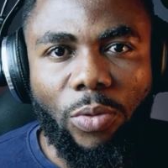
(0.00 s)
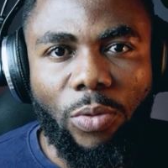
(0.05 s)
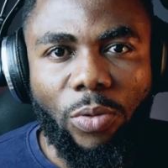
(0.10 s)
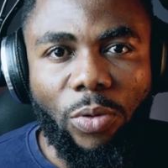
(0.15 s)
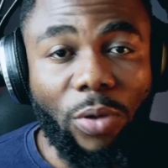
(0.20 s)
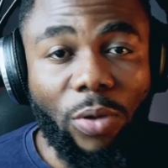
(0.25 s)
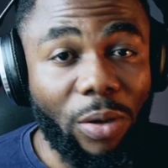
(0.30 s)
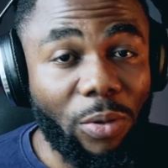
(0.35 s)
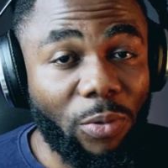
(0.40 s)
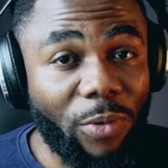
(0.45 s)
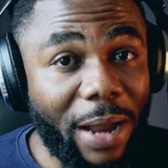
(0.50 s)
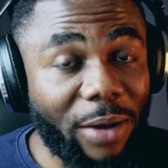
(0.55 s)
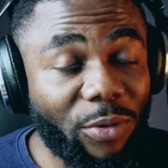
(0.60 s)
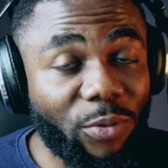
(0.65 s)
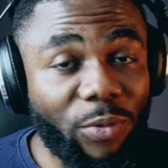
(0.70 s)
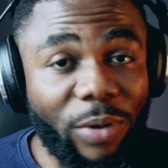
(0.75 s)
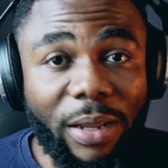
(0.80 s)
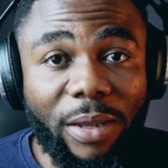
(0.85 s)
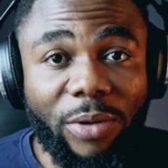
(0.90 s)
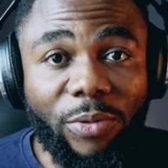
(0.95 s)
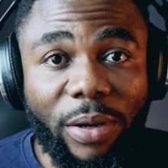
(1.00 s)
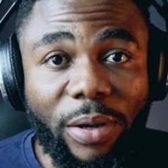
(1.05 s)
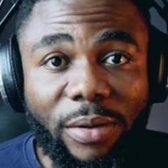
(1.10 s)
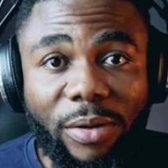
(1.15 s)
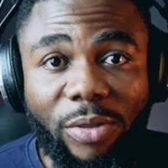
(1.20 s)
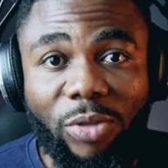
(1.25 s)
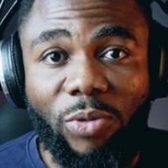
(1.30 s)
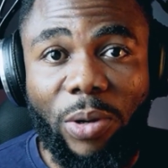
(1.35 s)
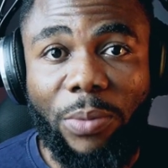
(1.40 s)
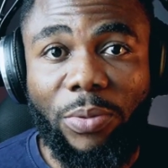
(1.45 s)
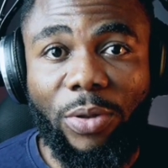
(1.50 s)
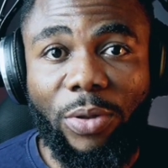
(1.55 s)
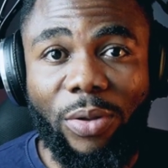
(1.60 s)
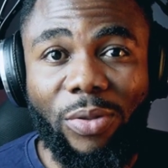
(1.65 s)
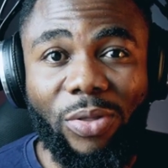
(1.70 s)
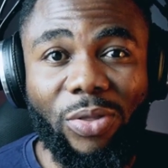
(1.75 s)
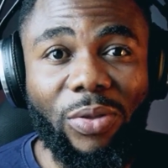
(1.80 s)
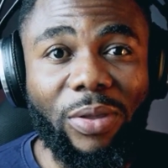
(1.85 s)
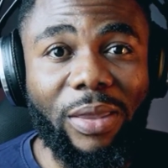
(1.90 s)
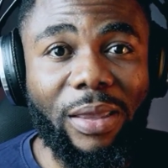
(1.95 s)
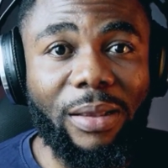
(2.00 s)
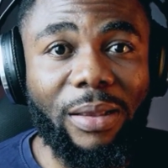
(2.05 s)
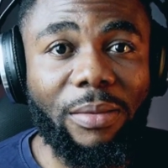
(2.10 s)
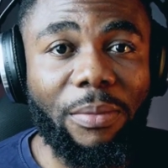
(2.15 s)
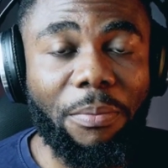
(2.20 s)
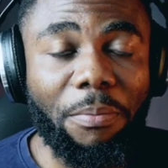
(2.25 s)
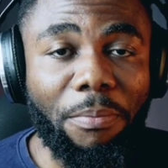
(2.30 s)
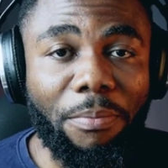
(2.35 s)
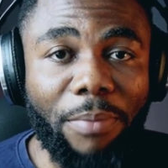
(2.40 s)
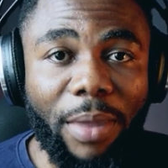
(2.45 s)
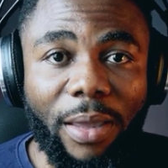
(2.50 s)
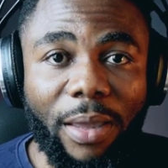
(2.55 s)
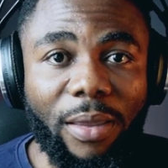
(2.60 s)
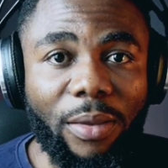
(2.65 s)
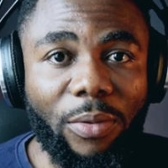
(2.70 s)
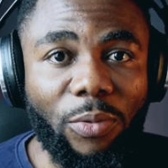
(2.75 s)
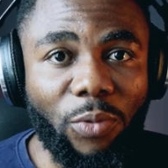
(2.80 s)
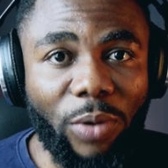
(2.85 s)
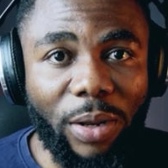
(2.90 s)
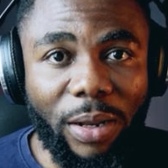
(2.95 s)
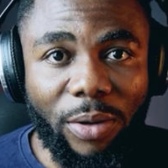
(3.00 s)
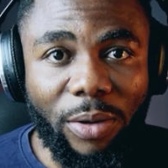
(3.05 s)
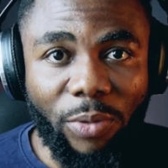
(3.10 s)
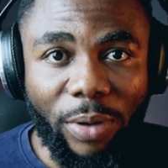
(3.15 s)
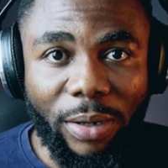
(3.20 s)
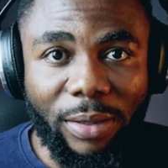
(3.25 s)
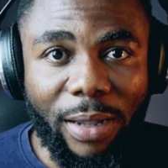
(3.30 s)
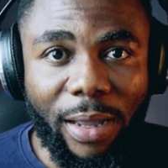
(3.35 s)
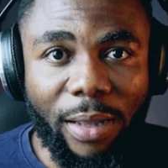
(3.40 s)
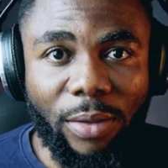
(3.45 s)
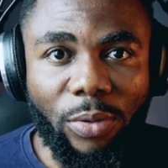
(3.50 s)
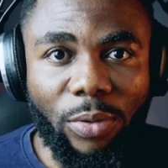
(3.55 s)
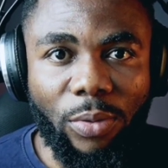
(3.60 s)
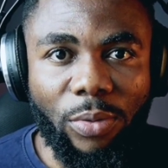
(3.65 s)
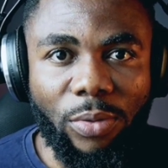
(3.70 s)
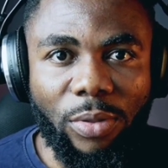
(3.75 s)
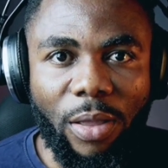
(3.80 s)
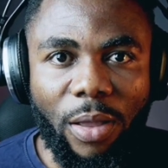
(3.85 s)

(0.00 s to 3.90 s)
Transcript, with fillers: You can write really great descriptions, you can make really great titles,